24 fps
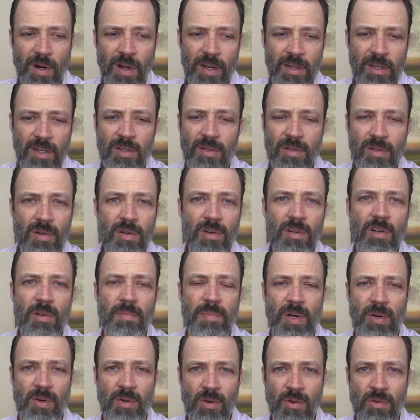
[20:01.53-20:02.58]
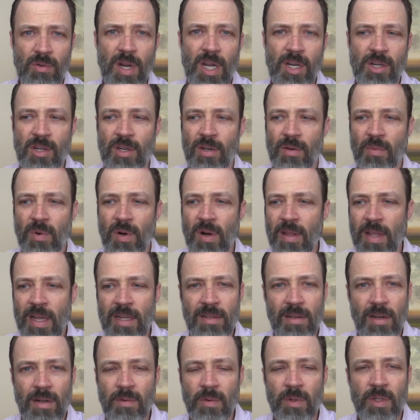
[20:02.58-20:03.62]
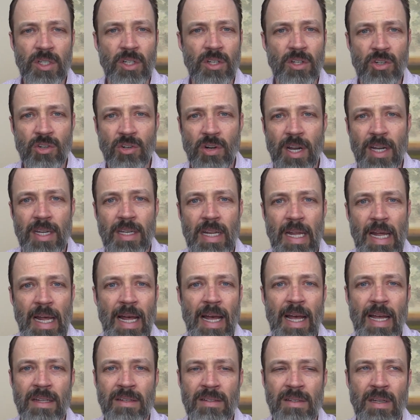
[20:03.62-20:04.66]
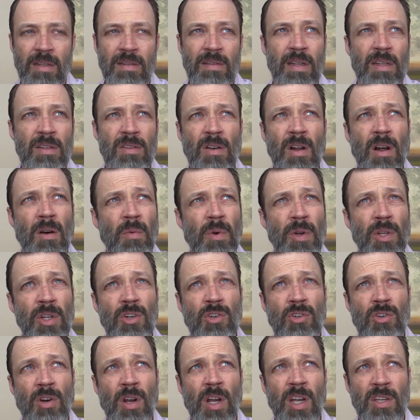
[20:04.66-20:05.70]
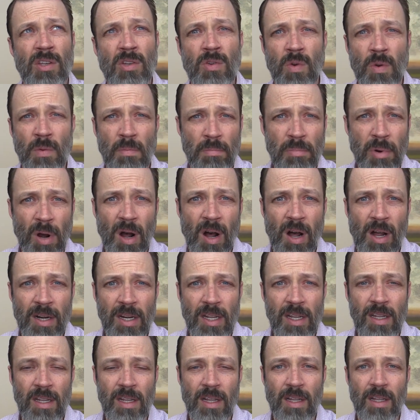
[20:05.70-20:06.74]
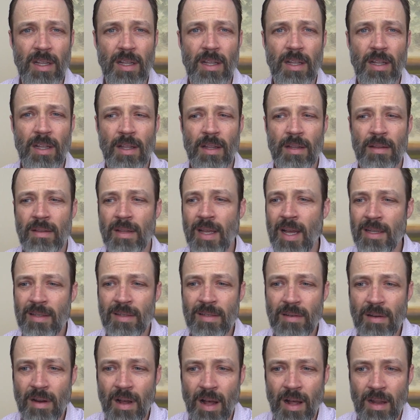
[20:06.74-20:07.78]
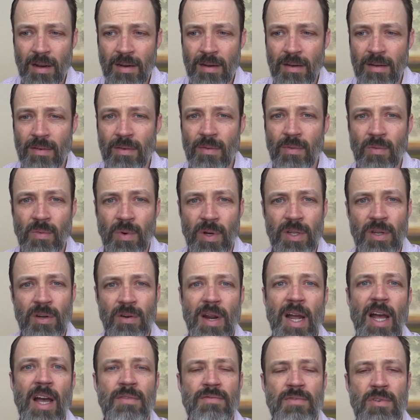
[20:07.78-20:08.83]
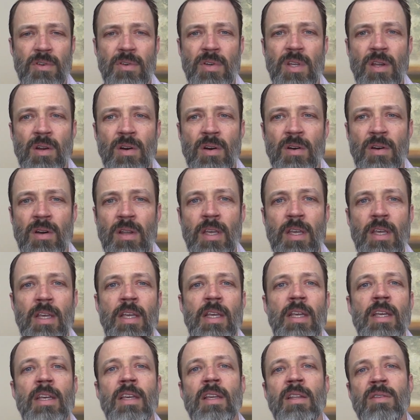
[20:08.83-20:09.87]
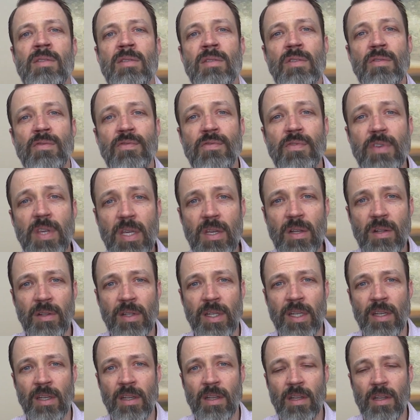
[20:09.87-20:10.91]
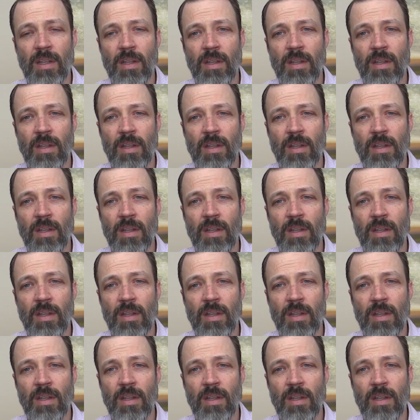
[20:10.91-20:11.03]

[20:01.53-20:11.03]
not concerned about aggression. That's not what you're trying to access. That's not what you're trying to embody. That's not what you're after here. It's the feeling,